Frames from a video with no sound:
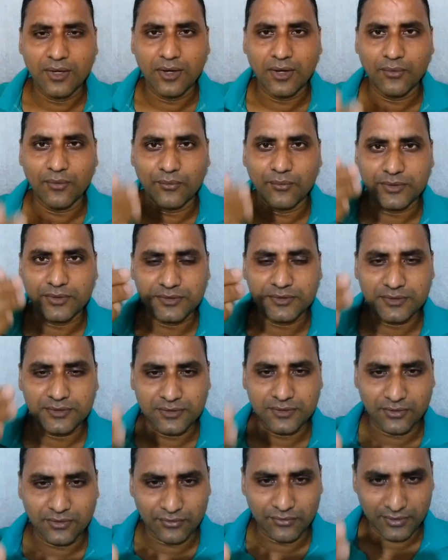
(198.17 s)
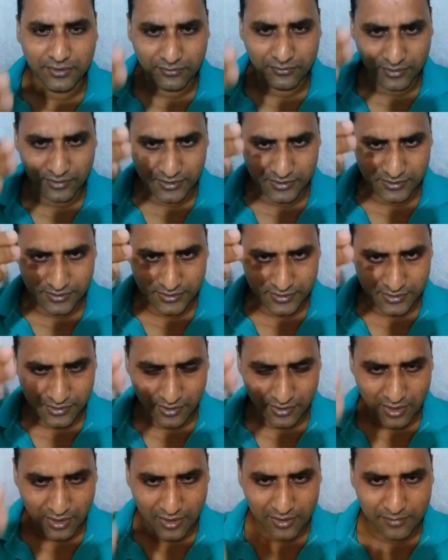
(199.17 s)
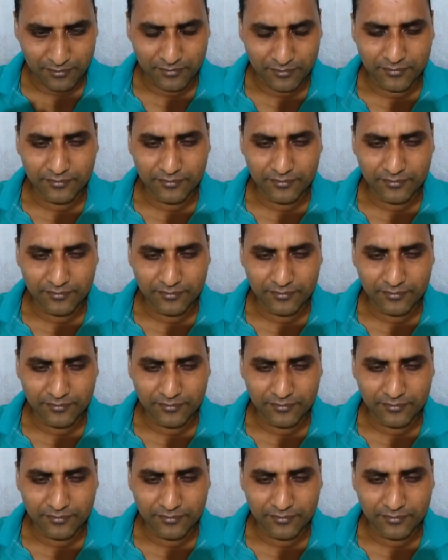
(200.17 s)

which requires time,